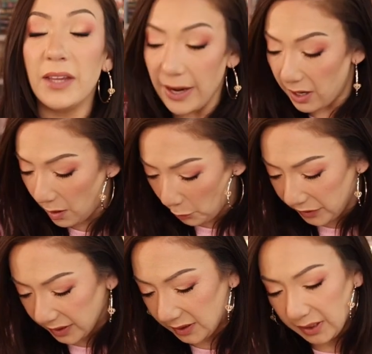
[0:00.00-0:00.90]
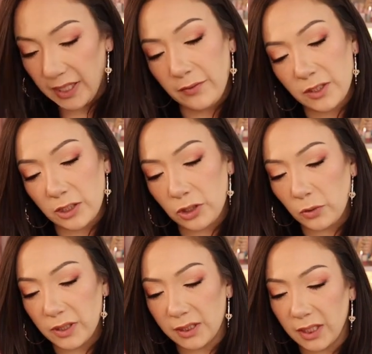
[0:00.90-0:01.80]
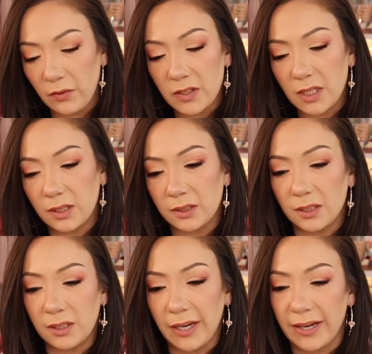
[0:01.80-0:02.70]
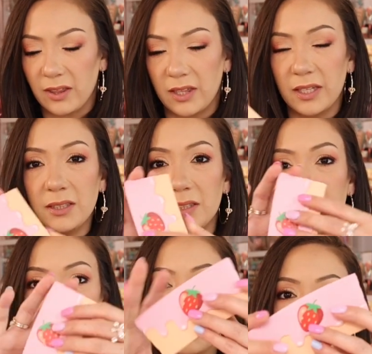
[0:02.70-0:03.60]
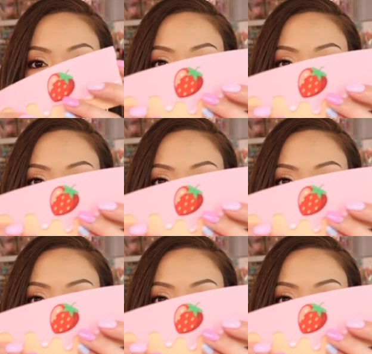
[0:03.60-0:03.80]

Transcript: they come with the sleeves. So the sleeve is going to look like this.